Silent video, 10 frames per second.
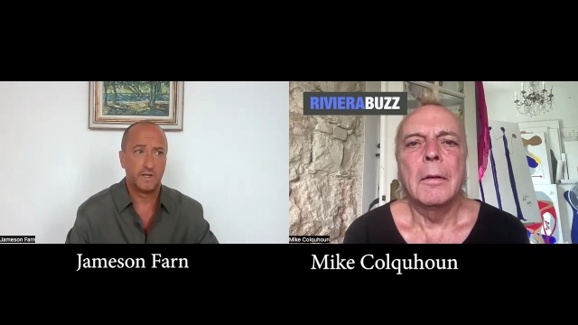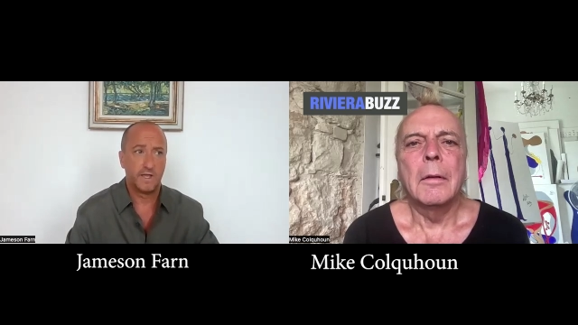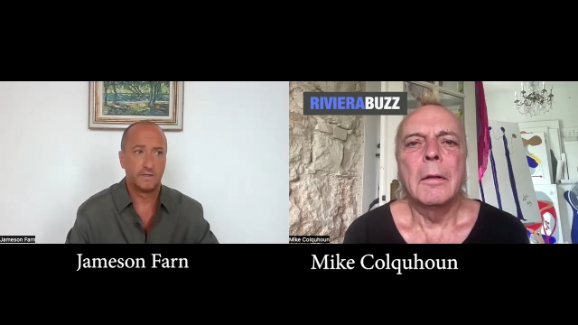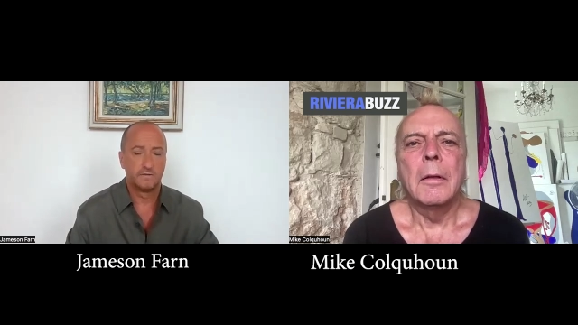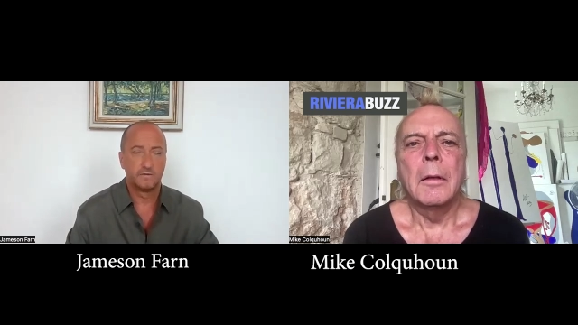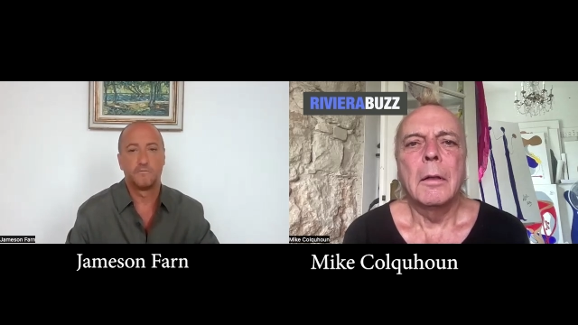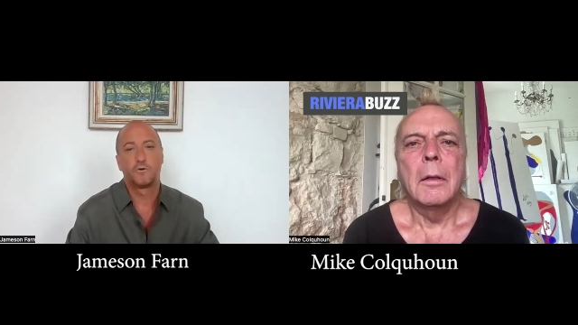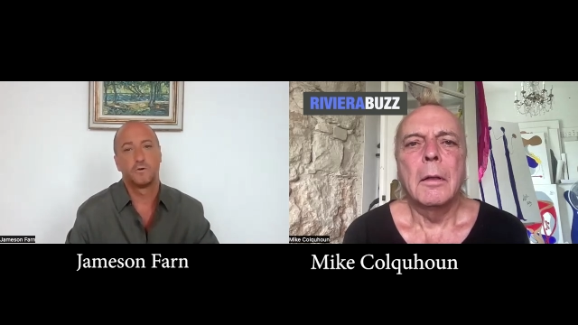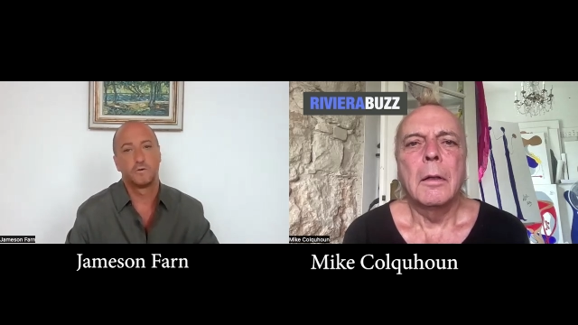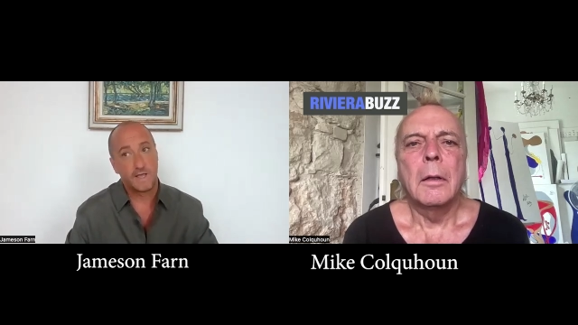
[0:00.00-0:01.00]
Speaker 1: And of
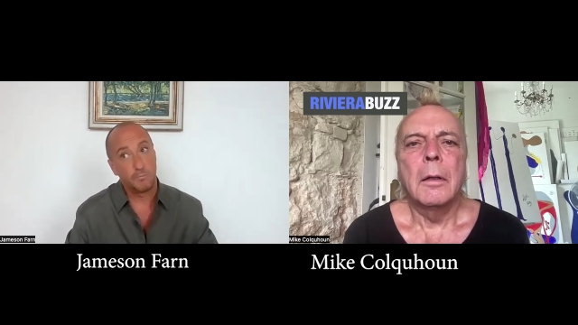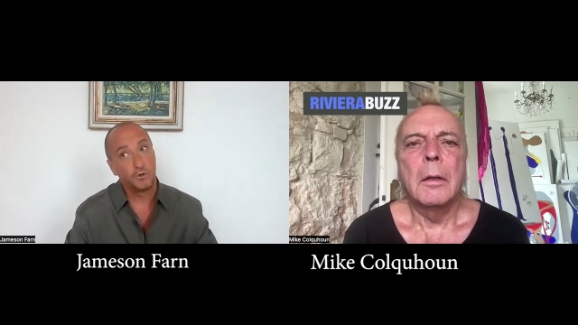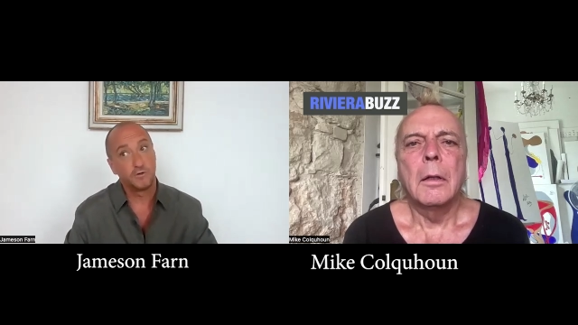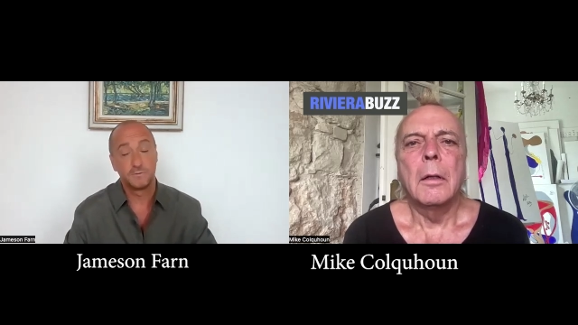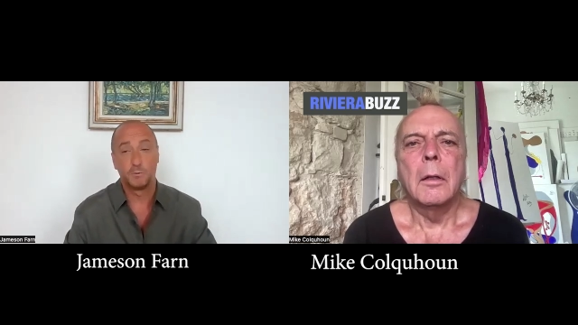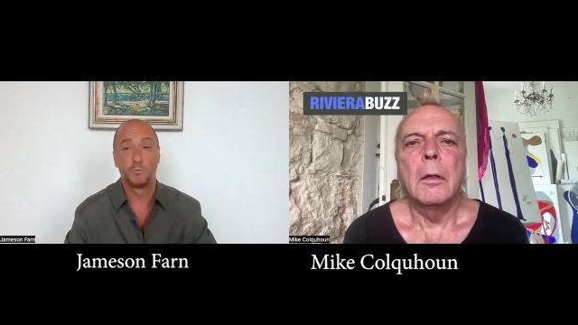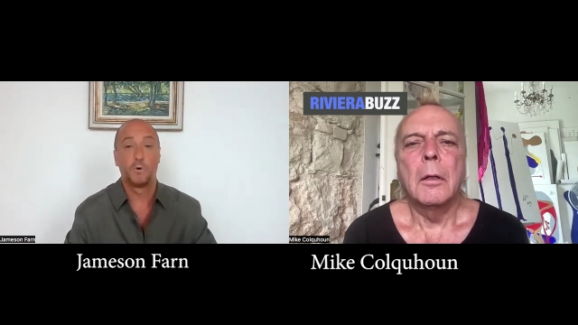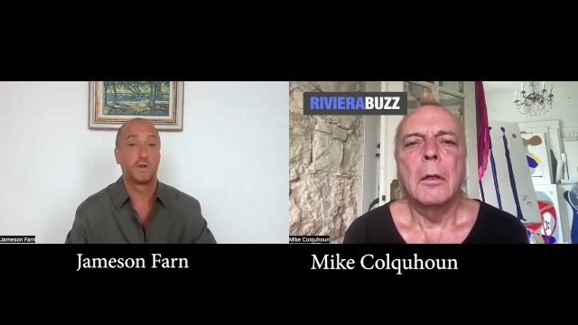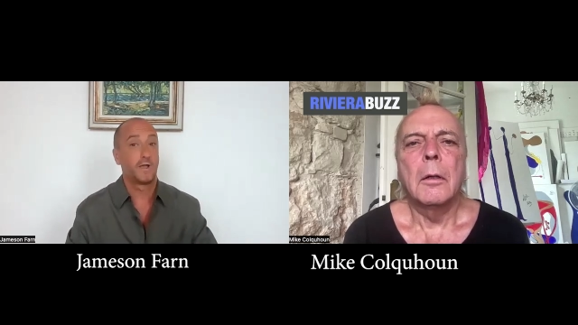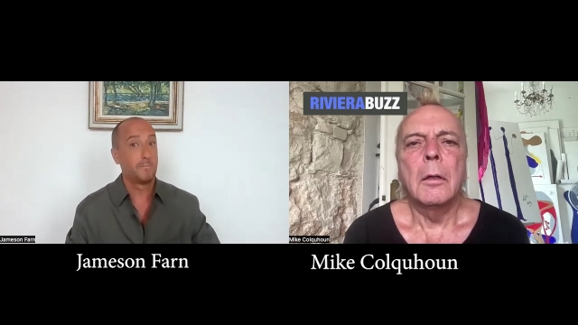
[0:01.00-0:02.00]
course, that person would
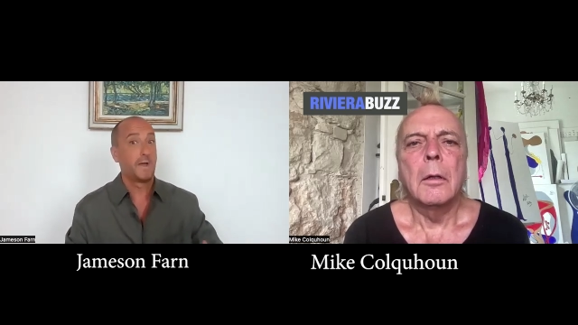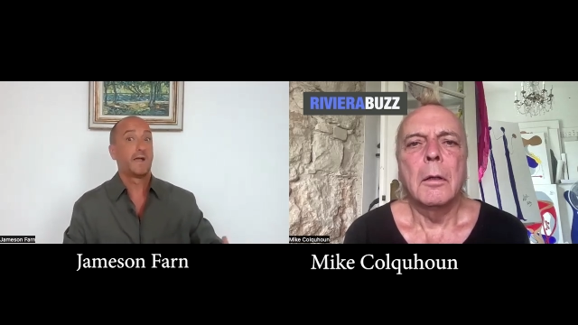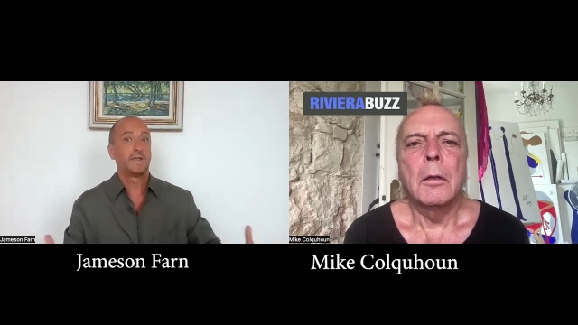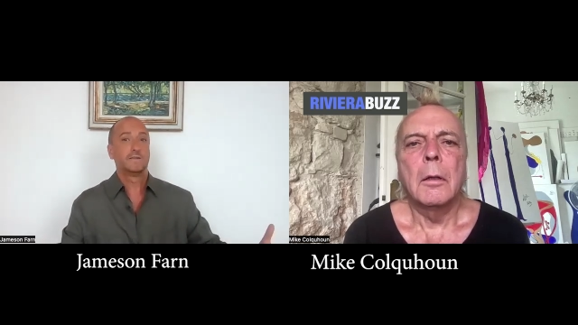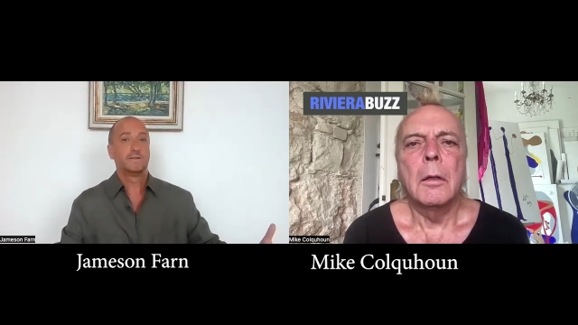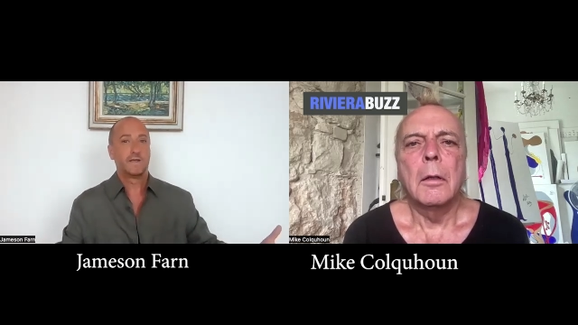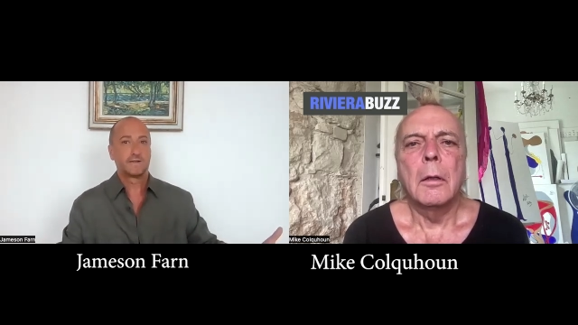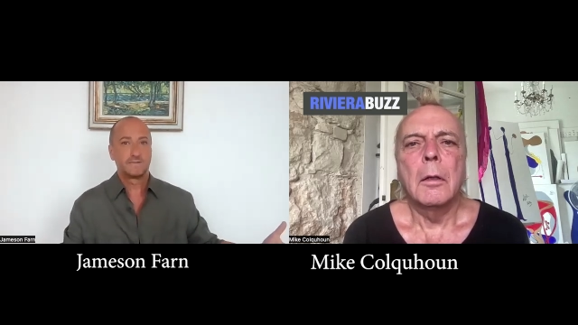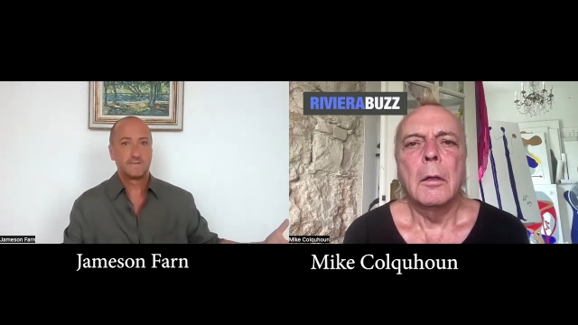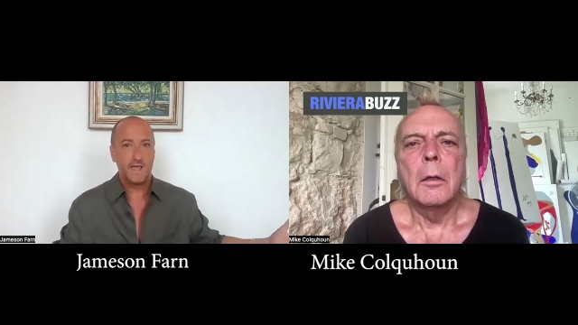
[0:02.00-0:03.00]
want to come back in the
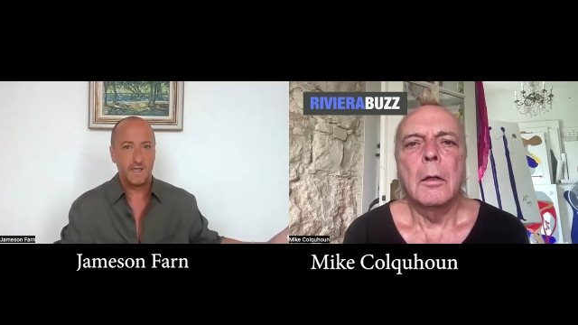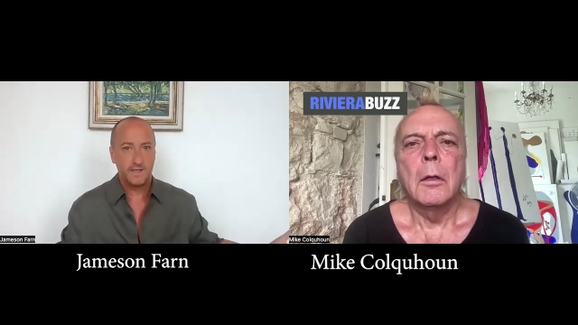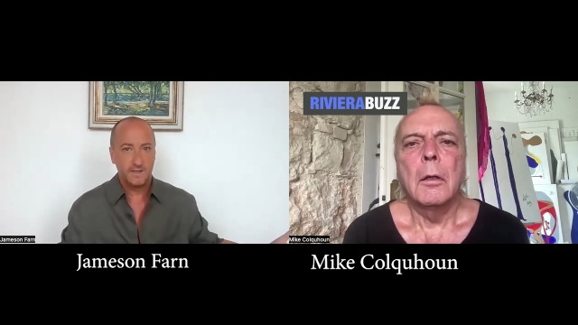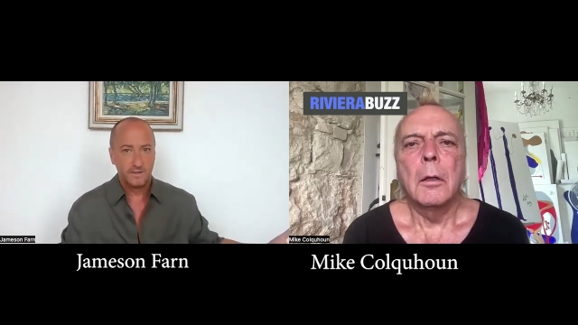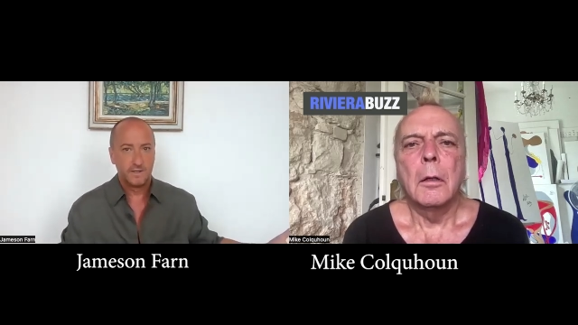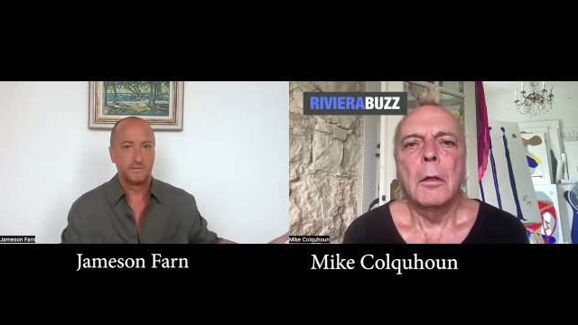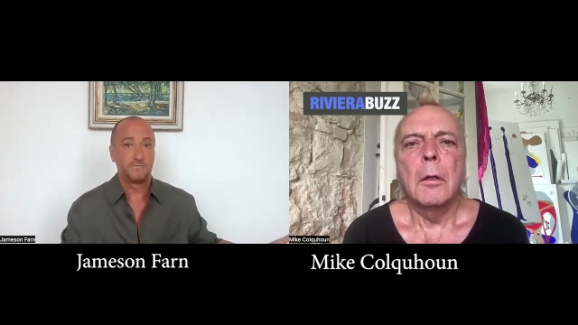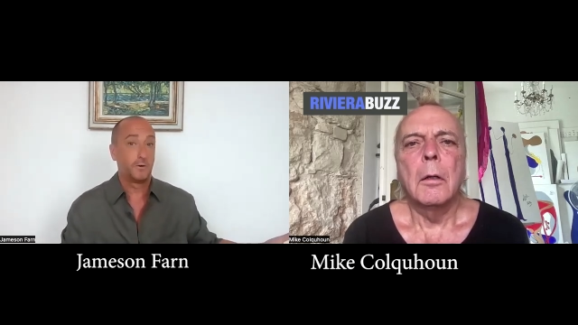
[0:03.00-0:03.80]
next day if they